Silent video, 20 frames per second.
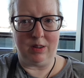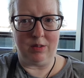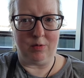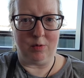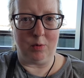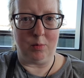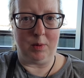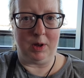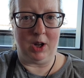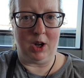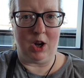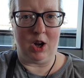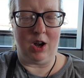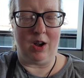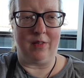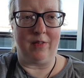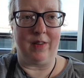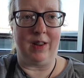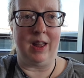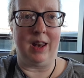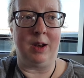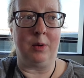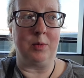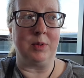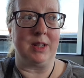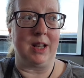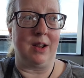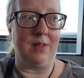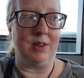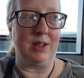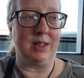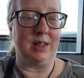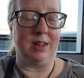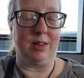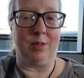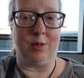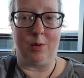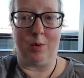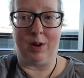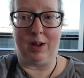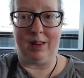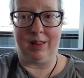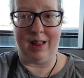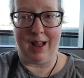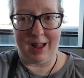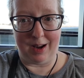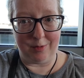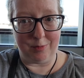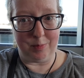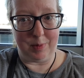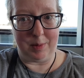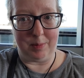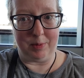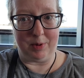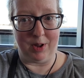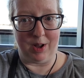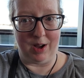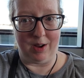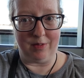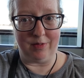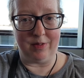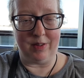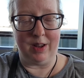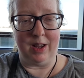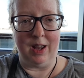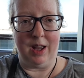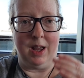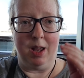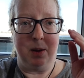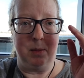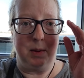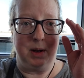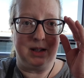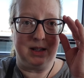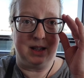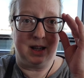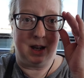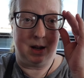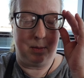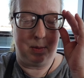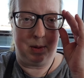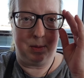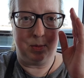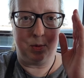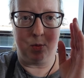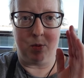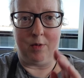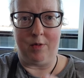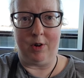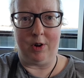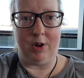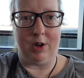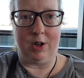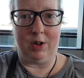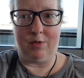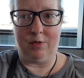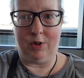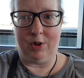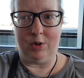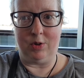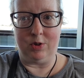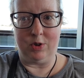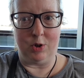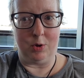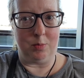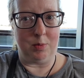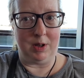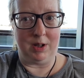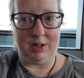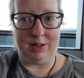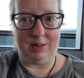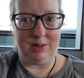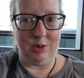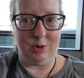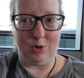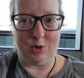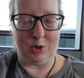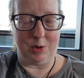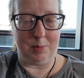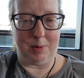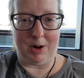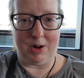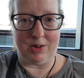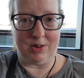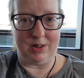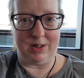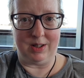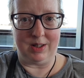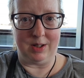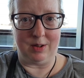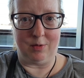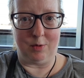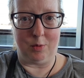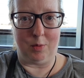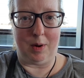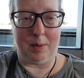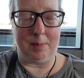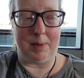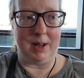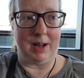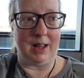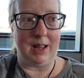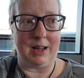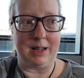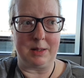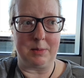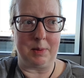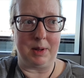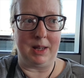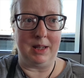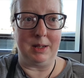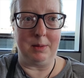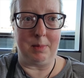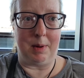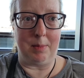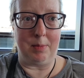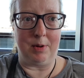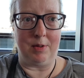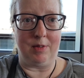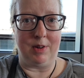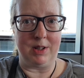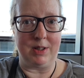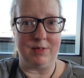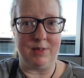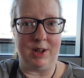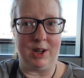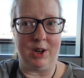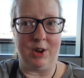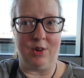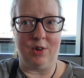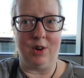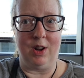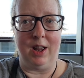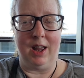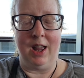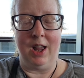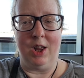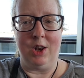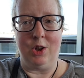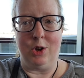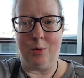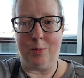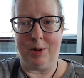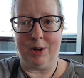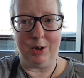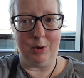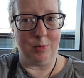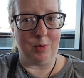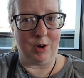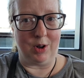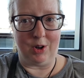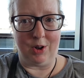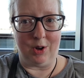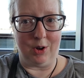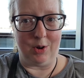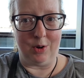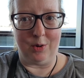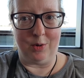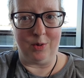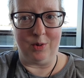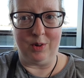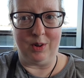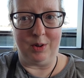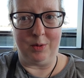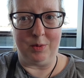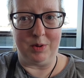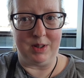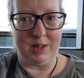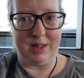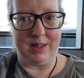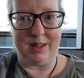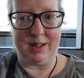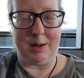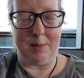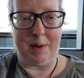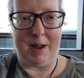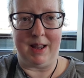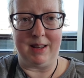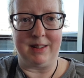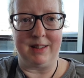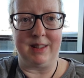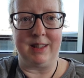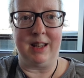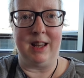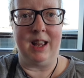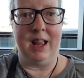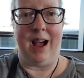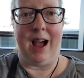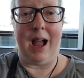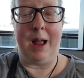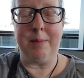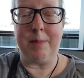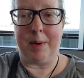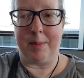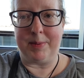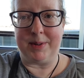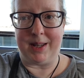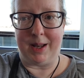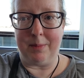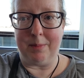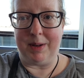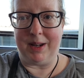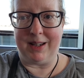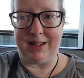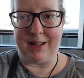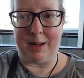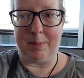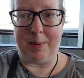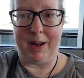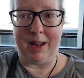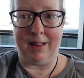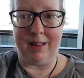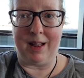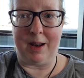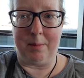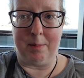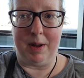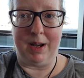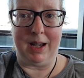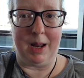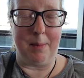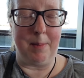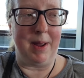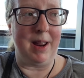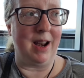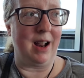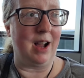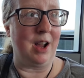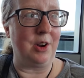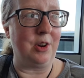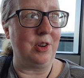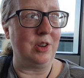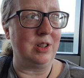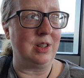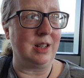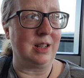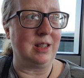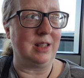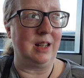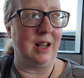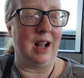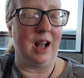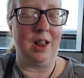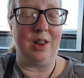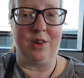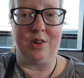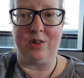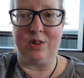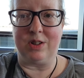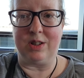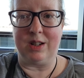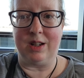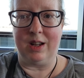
threw me off, and it was obviously throwing a lot of people off because a lot of people were very confused. Nobody usually parks in the silver ramp like I explained in my previous video. Nobody knew where to go. It was a mess. I'm upset because I pay a lot of money. I paid one hundred sixty dollars